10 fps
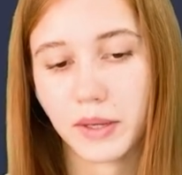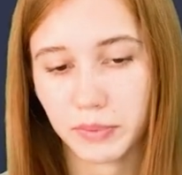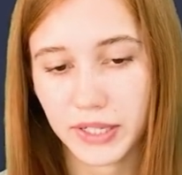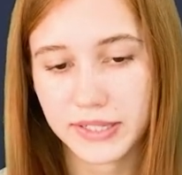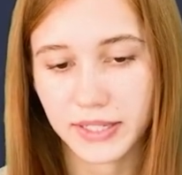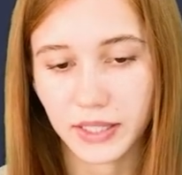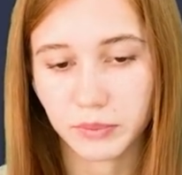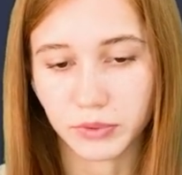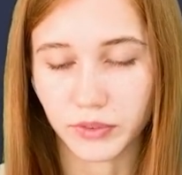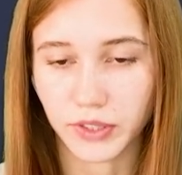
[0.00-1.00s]
plus deal
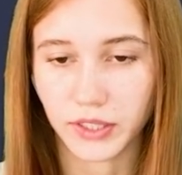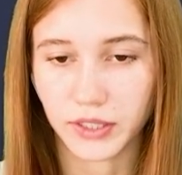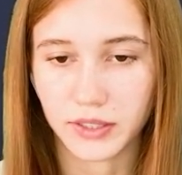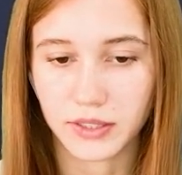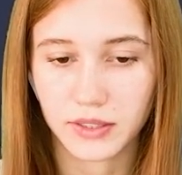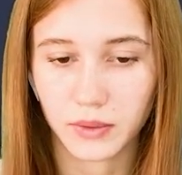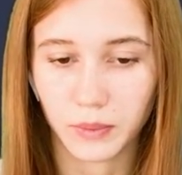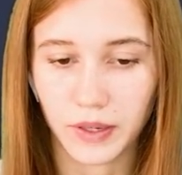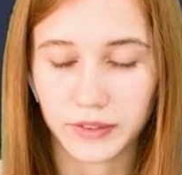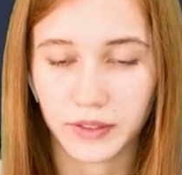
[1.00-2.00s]
profit is
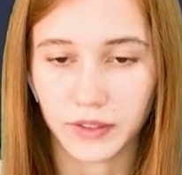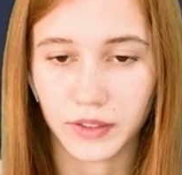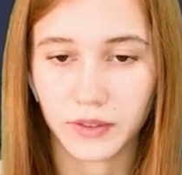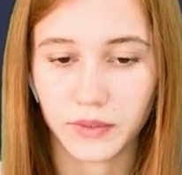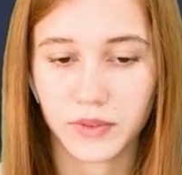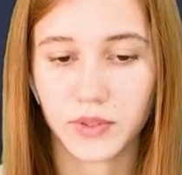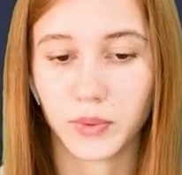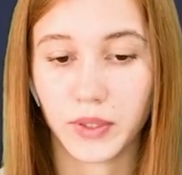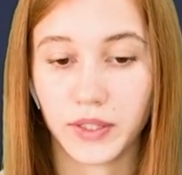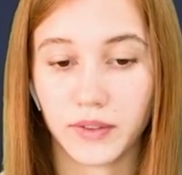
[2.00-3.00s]

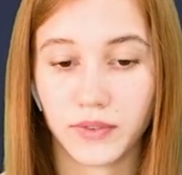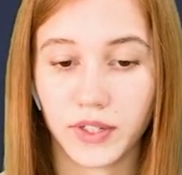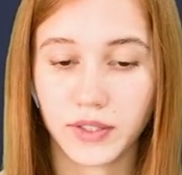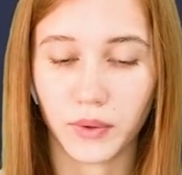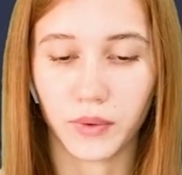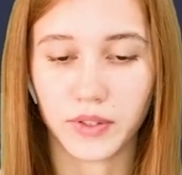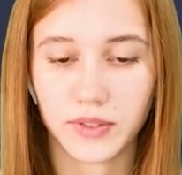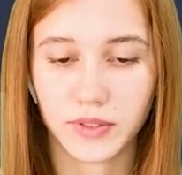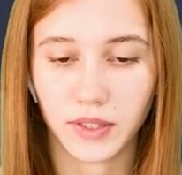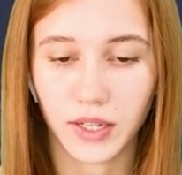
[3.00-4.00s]

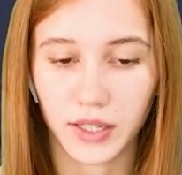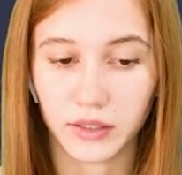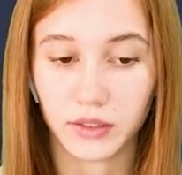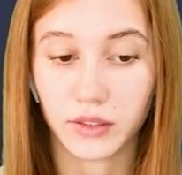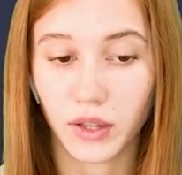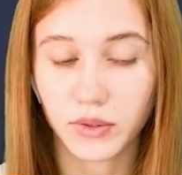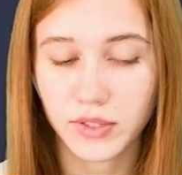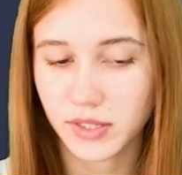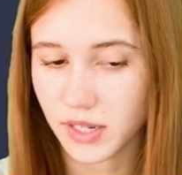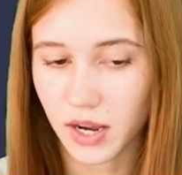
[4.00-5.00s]
$123. The candle
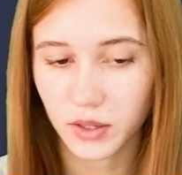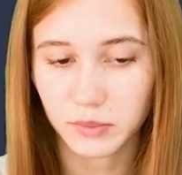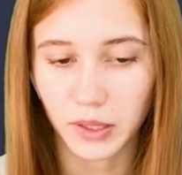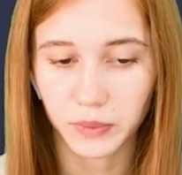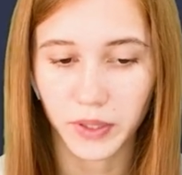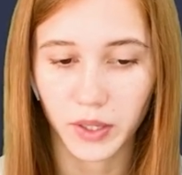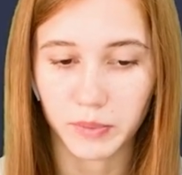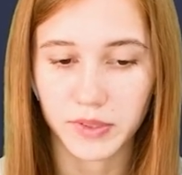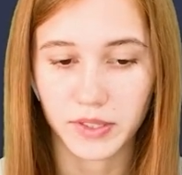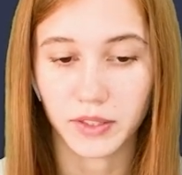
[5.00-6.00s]
closed down, but we
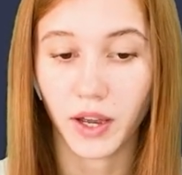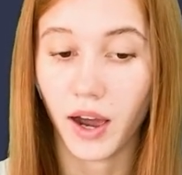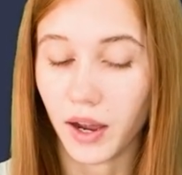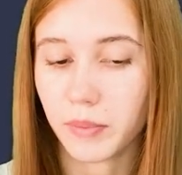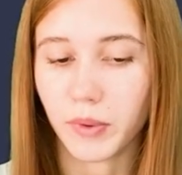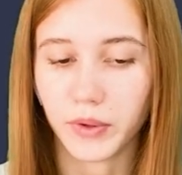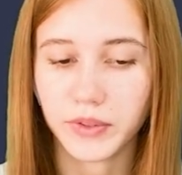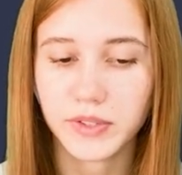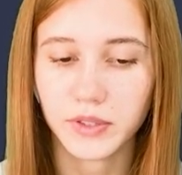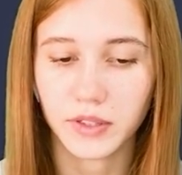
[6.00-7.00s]
opened at the high
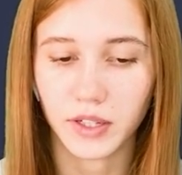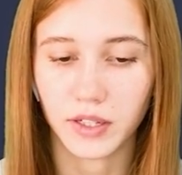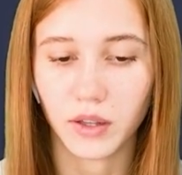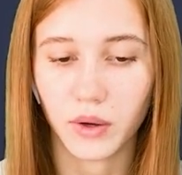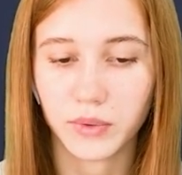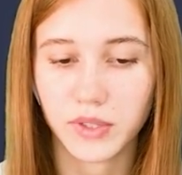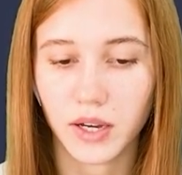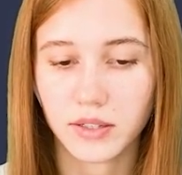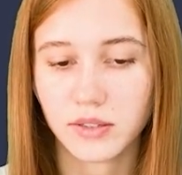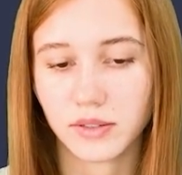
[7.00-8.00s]
points that allowed
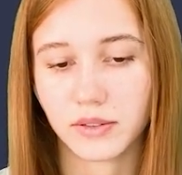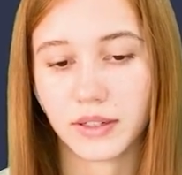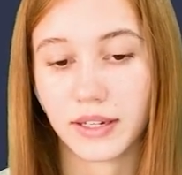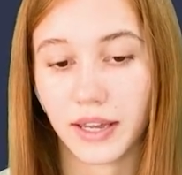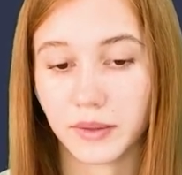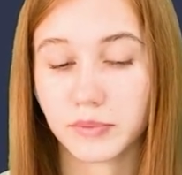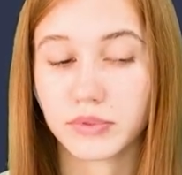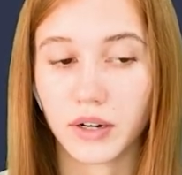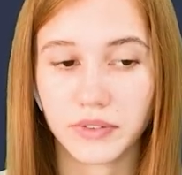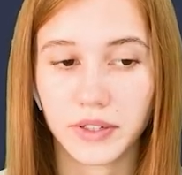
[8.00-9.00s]
us to gain
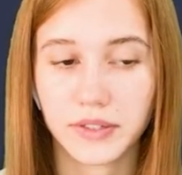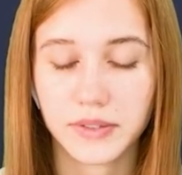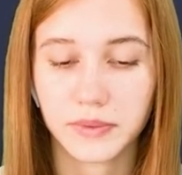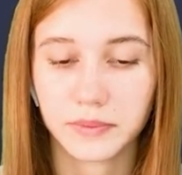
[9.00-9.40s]
profits.